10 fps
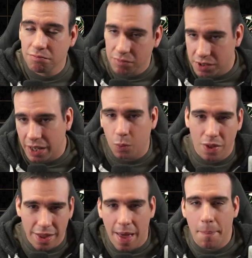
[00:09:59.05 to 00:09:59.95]
It's like
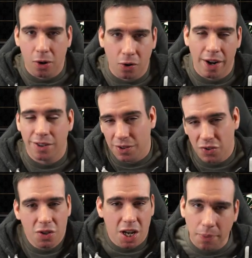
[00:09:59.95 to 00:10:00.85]
within that middle ground. So if you
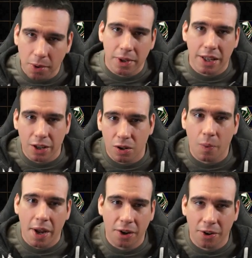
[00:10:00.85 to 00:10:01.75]
can comfortably kill
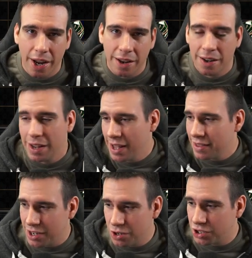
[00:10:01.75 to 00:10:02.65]
Awakener 8,
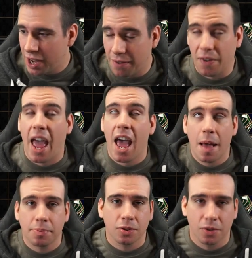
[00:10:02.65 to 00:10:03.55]
then you should have
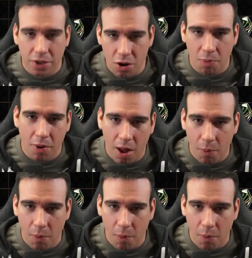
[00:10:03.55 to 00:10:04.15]
absolutely no problem